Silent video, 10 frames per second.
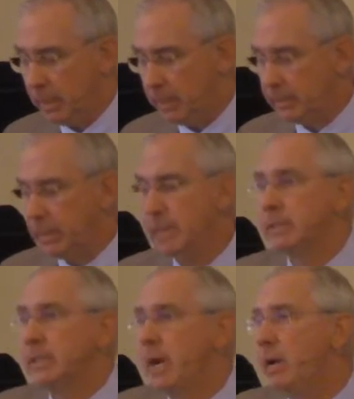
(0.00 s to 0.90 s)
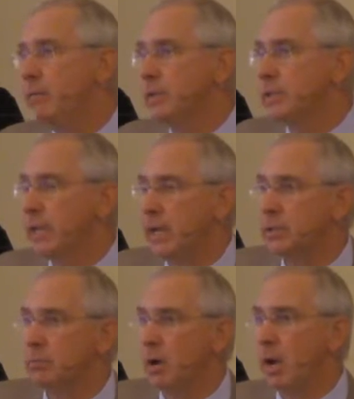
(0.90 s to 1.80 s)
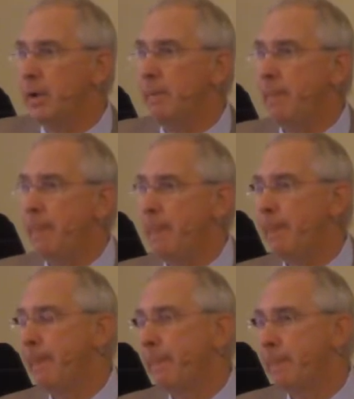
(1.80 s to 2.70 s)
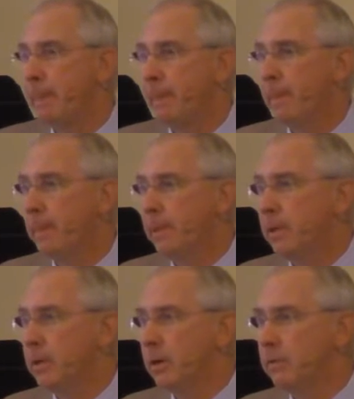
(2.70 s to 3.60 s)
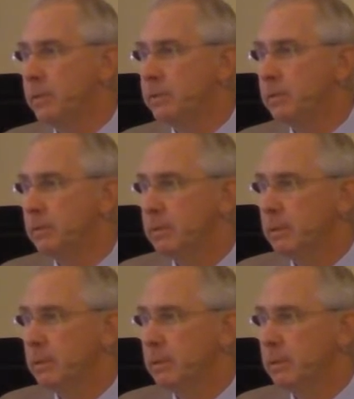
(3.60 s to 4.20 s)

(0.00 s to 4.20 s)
Is the desire for sex wrong? You nervous?